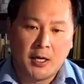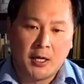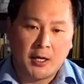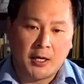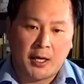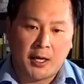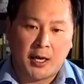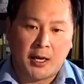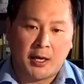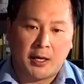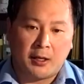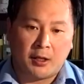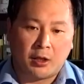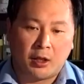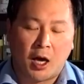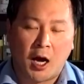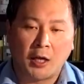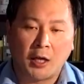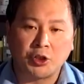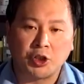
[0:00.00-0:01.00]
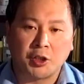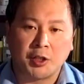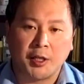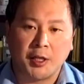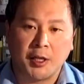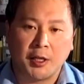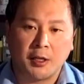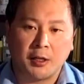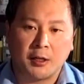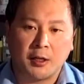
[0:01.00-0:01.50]
in
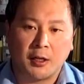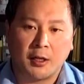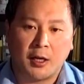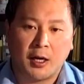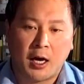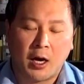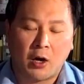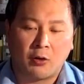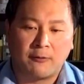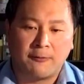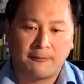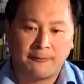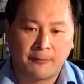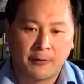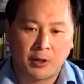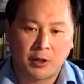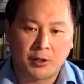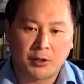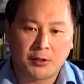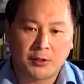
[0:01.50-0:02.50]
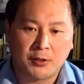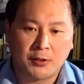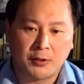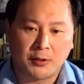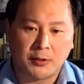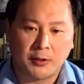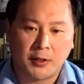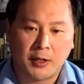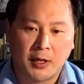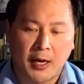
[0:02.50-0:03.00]
launching our
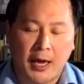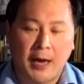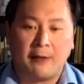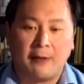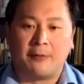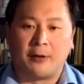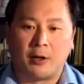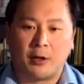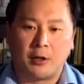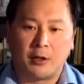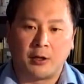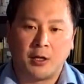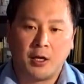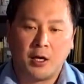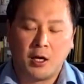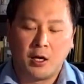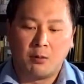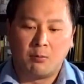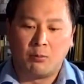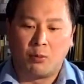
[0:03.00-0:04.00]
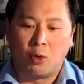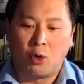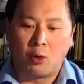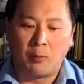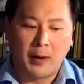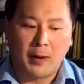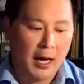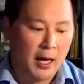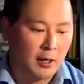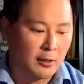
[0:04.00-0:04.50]
first ever
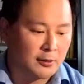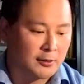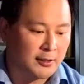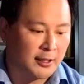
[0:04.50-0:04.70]
mobile